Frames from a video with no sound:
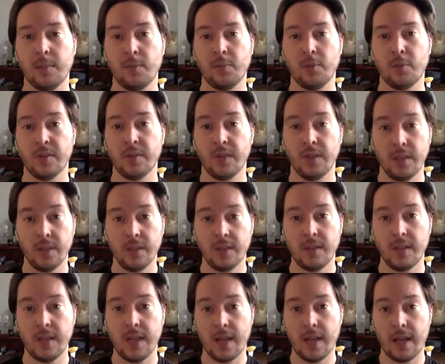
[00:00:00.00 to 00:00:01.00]
Brazilian
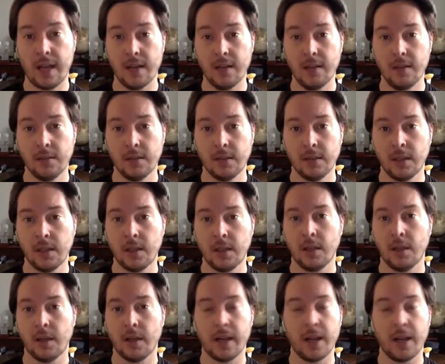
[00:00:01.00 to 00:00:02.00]
CNN.
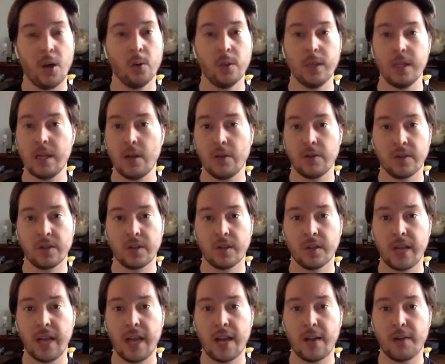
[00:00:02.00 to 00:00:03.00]
And I only know this
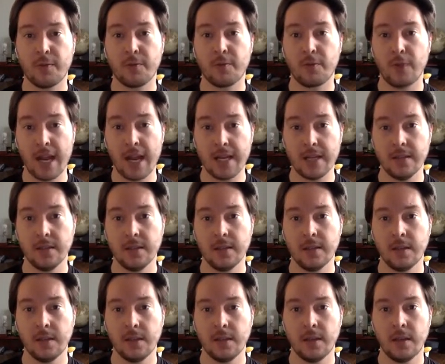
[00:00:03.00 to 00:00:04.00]
because I had a friend
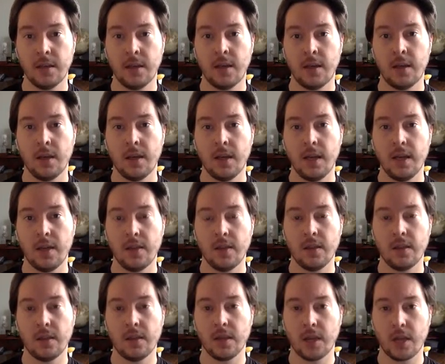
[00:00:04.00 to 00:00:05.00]

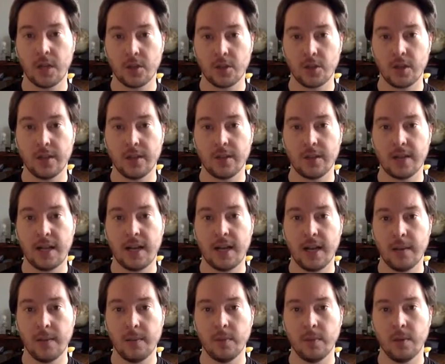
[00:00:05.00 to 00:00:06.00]
in the country at the
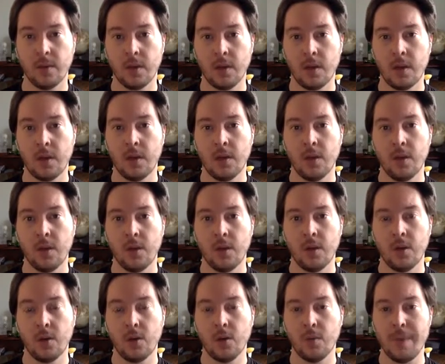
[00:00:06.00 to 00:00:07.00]
time
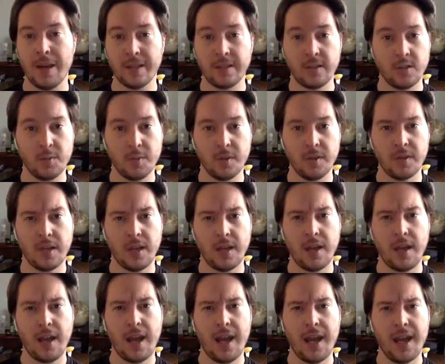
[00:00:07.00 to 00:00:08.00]
who messaged me to
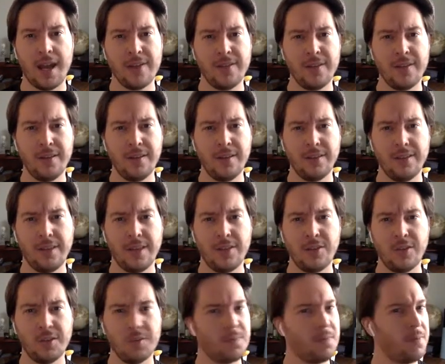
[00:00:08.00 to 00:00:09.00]
say, hey, I think they
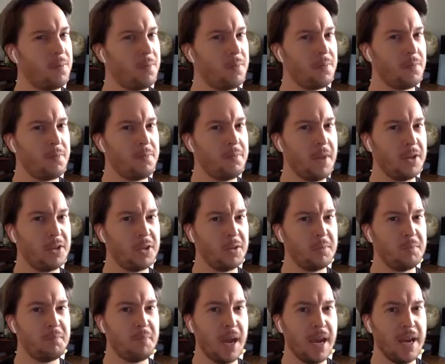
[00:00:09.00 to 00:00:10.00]
just
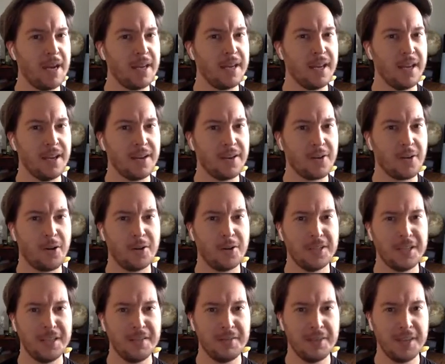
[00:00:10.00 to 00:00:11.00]
mentioned BetaKit on
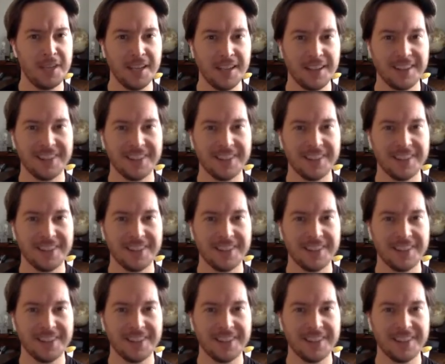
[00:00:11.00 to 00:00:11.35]
TV